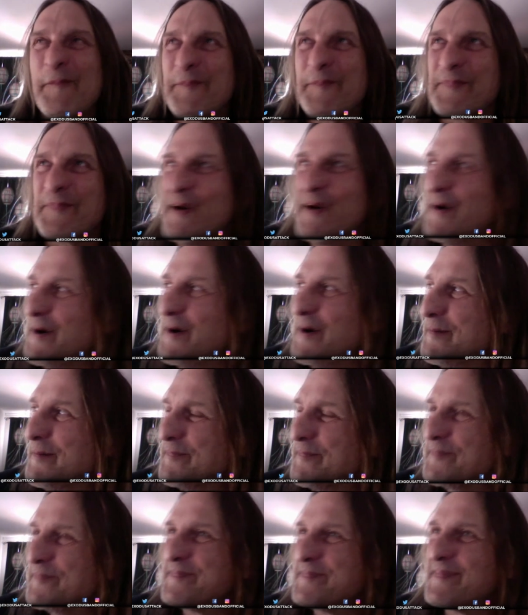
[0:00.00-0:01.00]

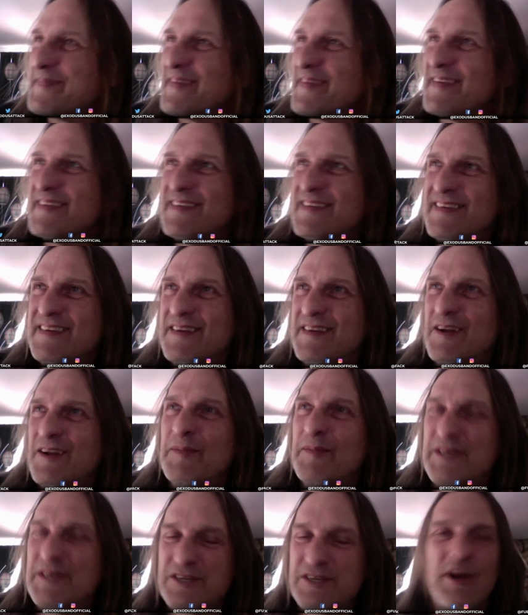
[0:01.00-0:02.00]
um, you know,
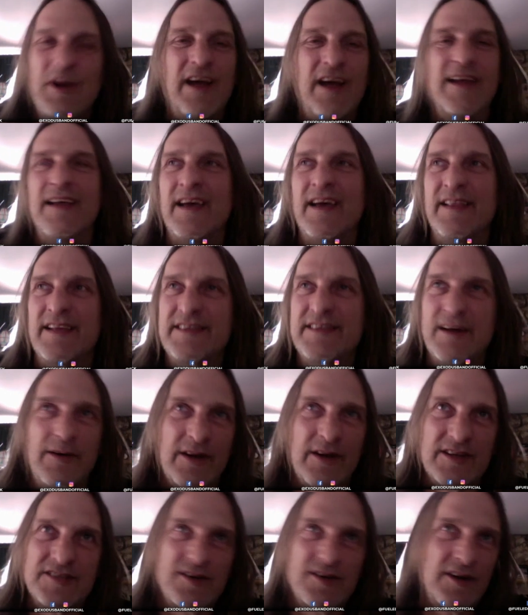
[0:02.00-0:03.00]
but you're right. Yeah, that's how
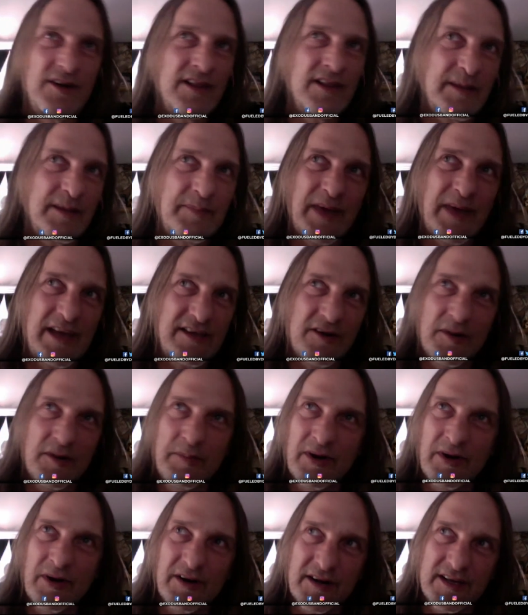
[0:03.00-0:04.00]
it all started. Like
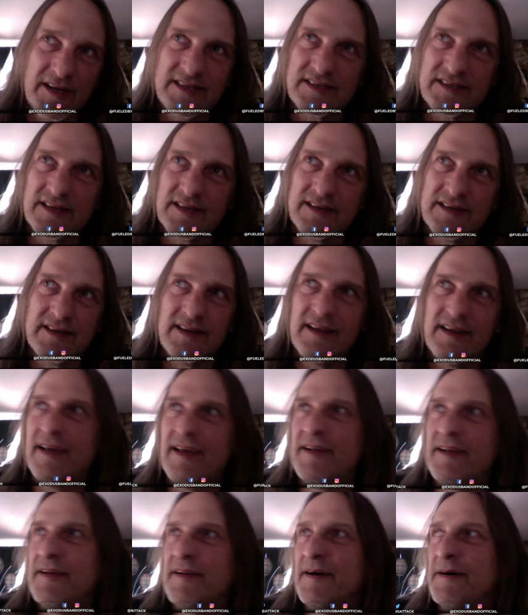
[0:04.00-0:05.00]
backyard parties, and
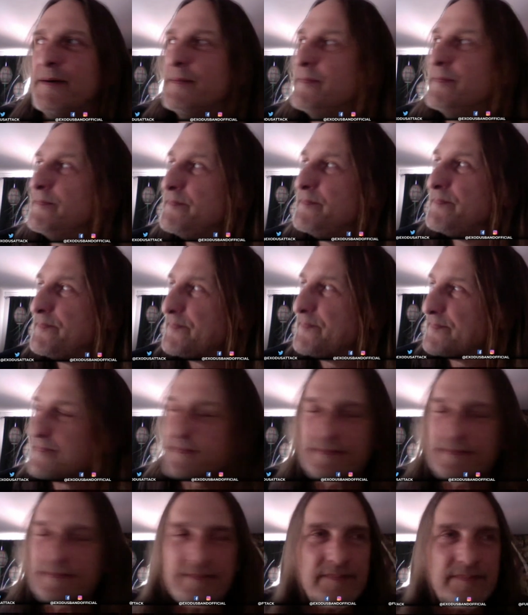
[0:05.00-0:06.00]
and um,
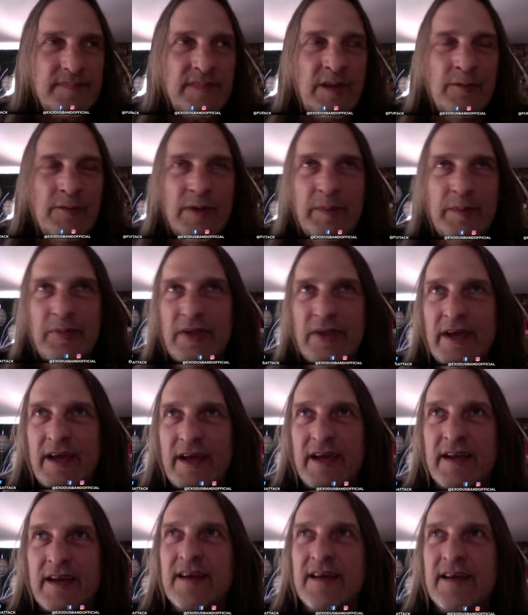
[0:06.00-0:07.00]
we
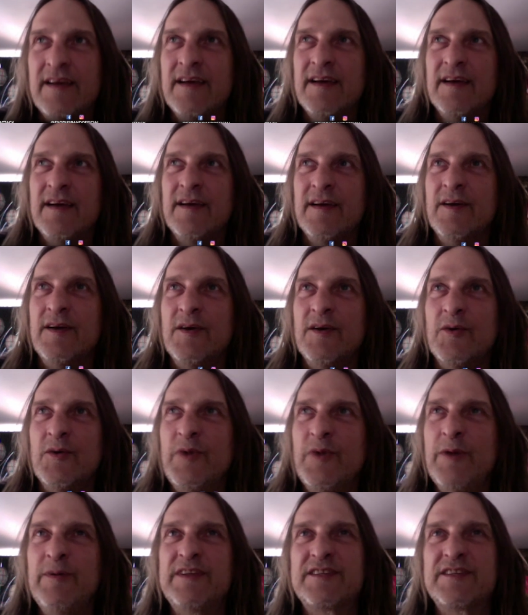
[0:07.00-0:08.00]
played.
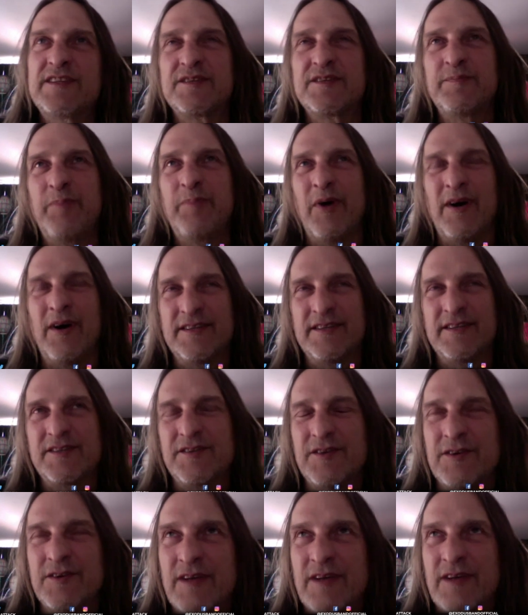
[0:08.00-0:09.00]
We would
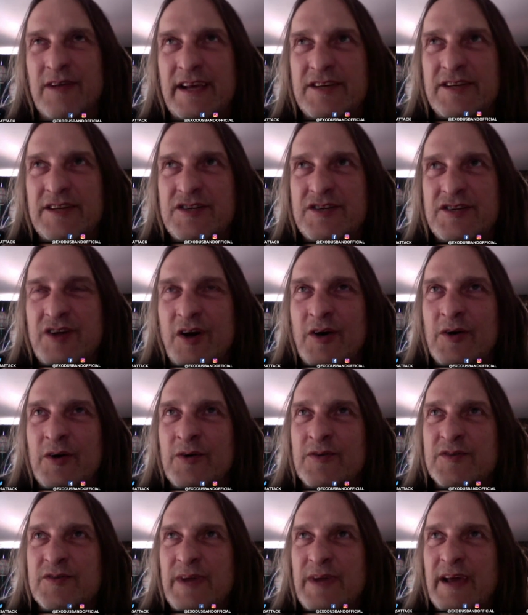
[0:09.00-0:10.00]
sponsor like
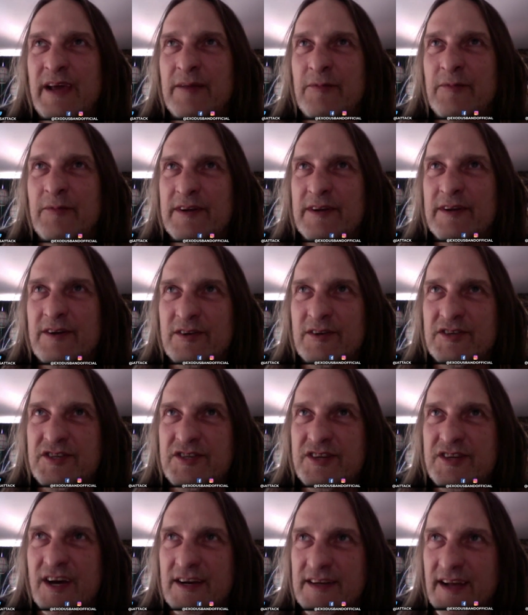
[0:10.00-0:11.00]
shows. We had one called
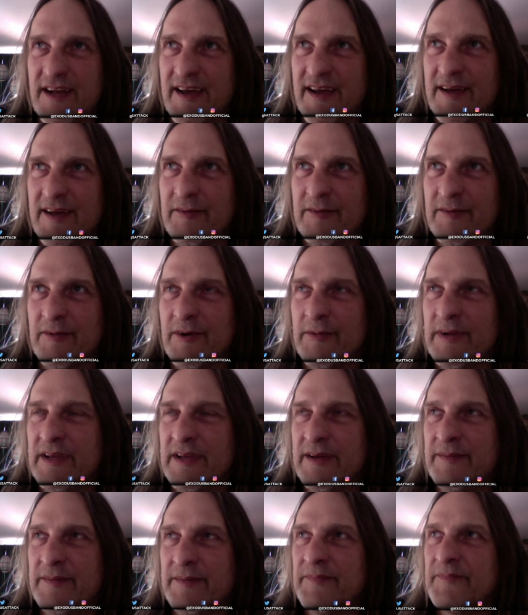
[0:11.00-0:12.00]
Jug Night where
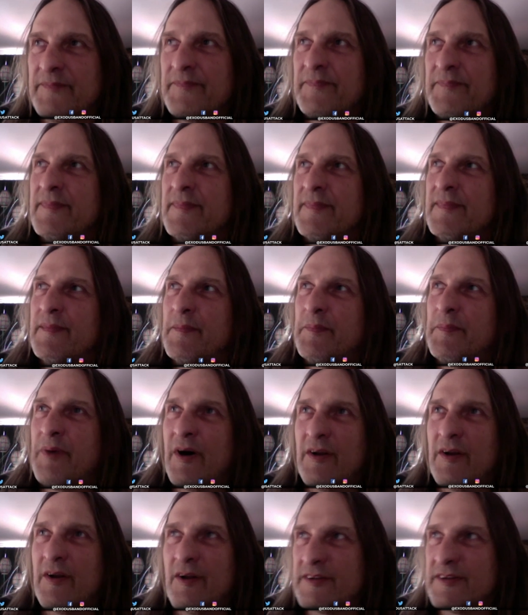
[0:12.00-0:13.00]
we
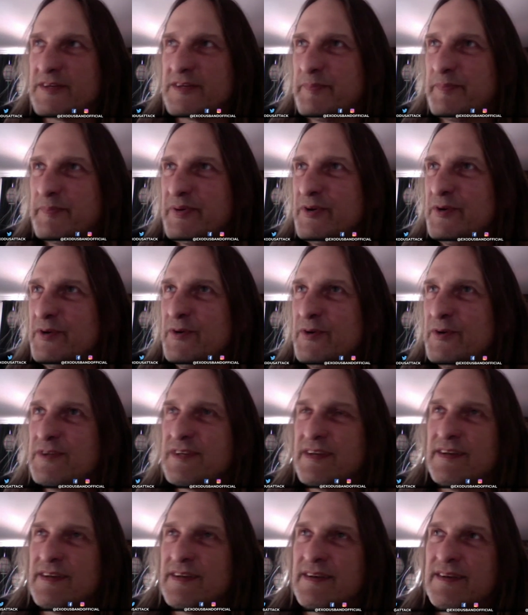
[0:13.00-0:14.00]
bought all this booze
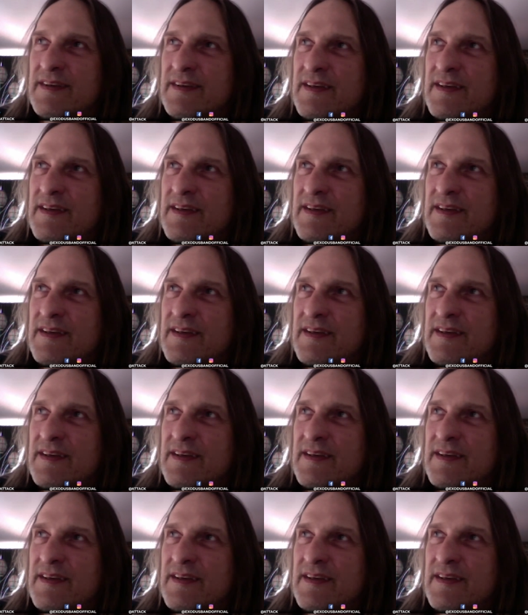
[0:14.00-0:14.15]
and